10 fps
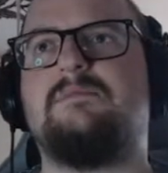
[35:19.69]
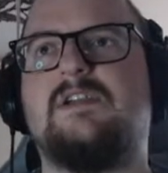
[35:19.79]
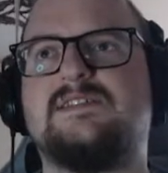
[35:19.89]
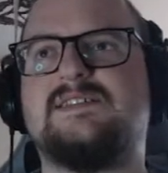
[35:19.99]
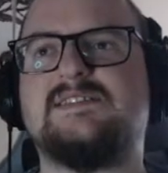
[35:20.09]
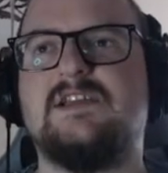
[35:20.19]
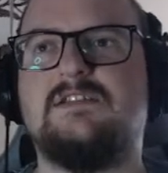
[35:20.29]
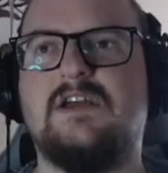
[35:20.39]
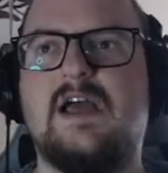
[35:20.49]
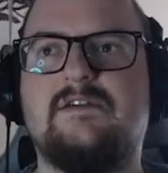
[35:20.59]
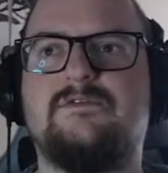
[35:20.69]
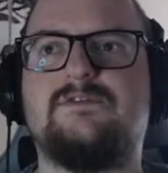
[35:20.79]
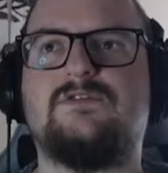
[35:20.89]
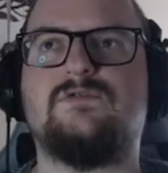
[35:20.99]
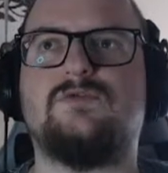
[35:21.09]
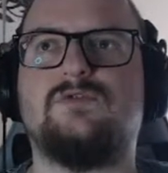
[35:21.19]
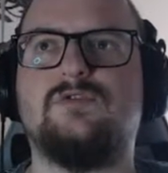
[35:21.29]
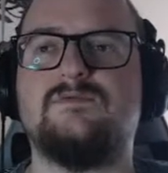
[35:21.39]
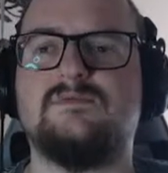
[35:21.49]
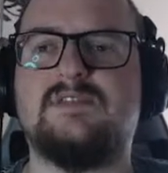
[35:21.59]
because it's going to have
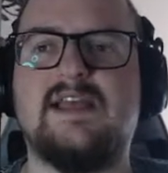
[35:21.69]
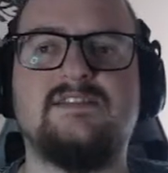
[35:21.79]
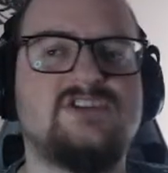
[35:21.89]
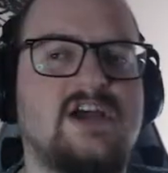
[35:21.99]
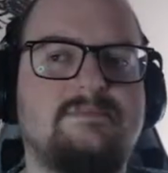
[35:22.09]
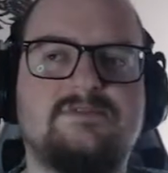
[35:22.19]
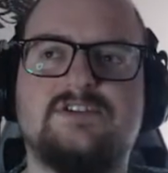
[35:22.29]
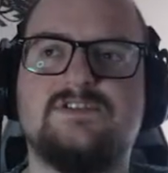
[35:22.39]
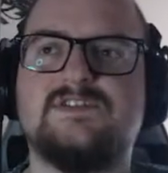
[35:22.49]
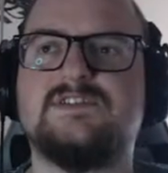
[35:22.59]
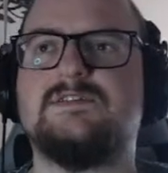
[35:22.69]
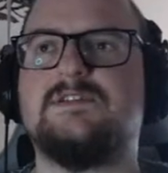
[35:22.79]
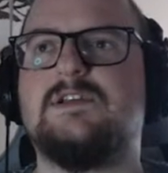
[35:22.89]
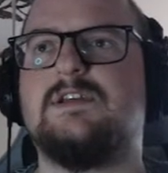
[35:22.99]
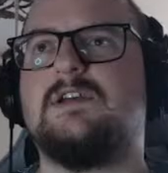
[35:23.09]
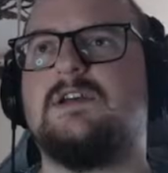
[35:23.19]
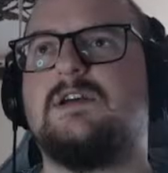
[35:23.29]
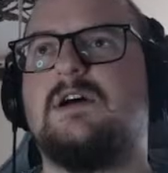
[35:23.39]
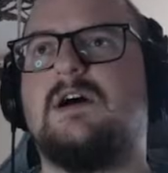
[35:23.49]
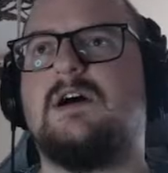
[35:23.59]
10 chapters,
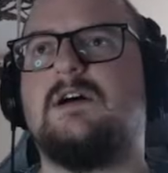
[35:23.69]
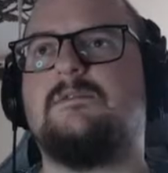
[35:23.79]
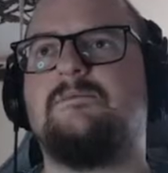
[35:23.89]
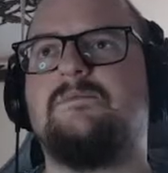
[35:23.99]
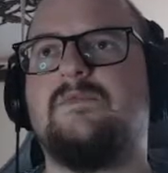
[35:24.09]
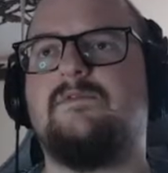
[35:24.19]
5